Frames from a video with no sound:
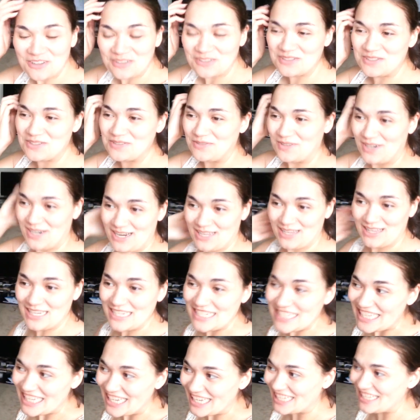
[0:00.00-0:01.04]
clothes to wear i
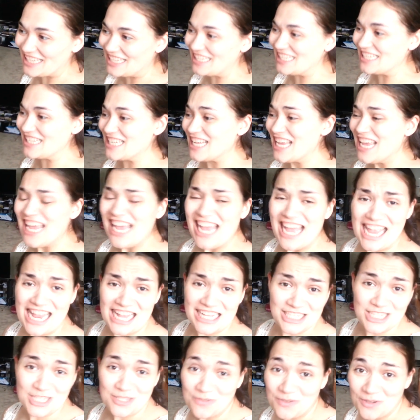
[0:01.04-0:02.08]
like sandals i
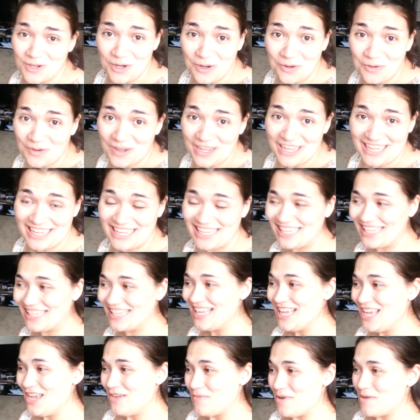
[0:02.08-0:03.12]
guess that's very hawaiian